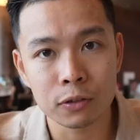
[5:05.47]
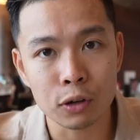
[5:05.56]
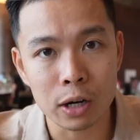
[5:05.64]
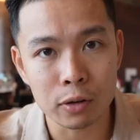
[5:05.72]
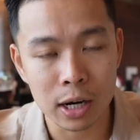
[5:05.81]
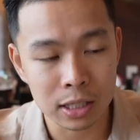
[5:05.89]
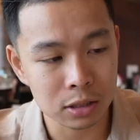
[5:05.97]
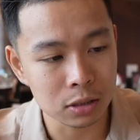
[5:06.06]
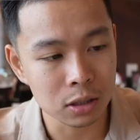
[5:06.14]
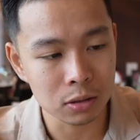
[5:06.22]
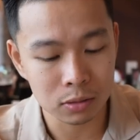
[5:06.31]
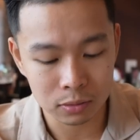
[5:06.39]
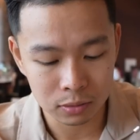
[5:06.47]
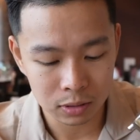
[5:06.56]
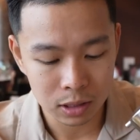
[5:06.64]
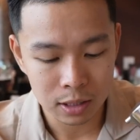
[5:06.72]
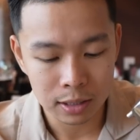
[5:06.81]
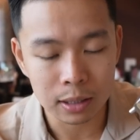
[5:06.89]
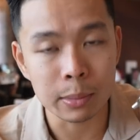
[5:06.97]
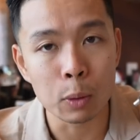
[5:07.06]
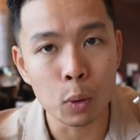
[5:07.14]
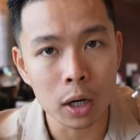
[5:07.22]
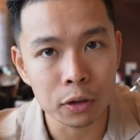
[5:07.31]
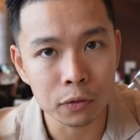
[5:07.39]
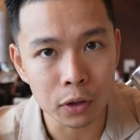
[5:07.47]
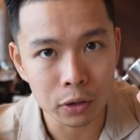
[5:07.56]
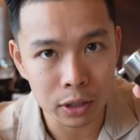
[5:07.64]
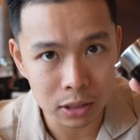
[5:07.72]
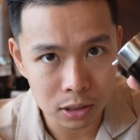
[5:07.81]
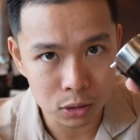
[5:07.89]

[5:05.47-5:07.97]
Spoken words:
fried rice. So let me waterfall this